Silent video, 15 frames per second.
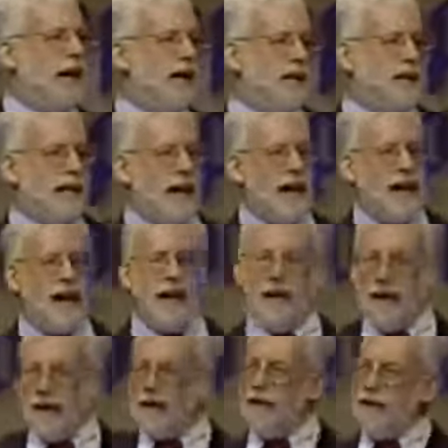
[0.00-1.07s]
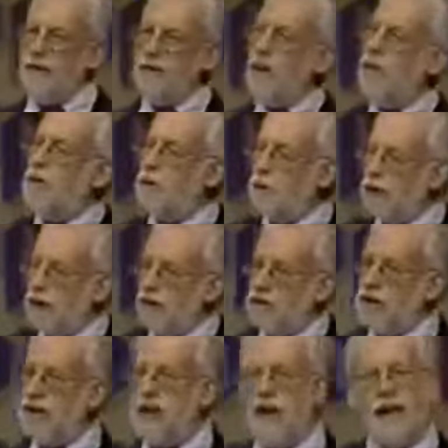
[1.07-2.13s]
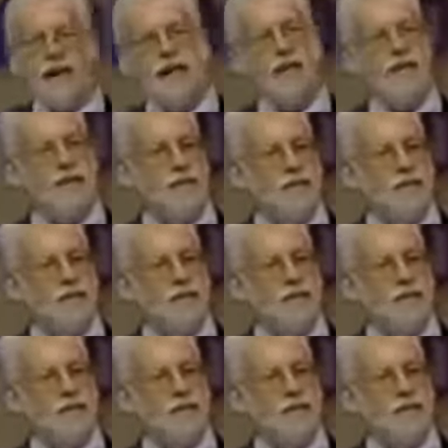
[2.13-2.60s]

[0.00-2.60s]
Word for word: and say, do you know the widow's son?